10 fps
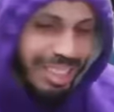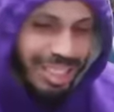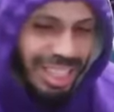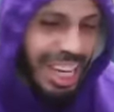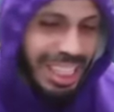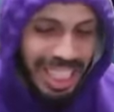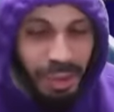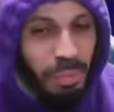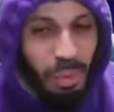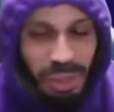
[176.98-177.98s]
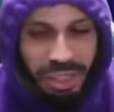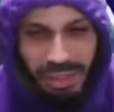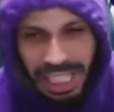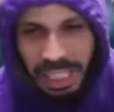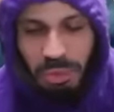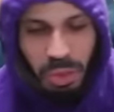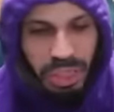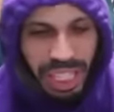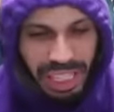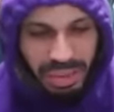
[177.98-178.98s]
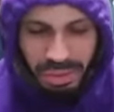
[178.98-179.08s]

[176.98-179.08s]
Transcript: kind of get bored if I keep doing that, you feel